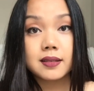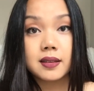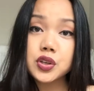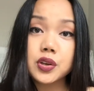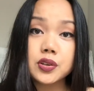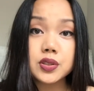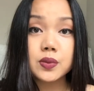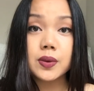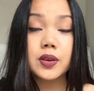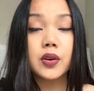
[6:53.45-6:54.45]
Sure, you're
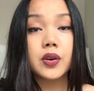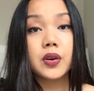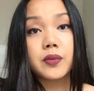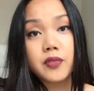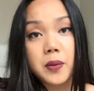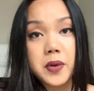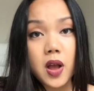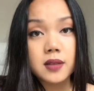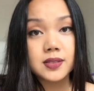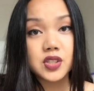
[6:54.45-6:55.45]
doing your
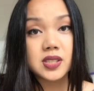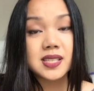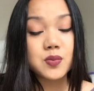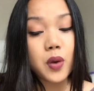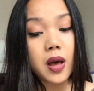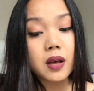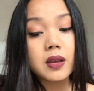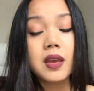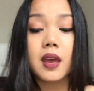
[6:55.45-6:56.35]
pharmacology as well,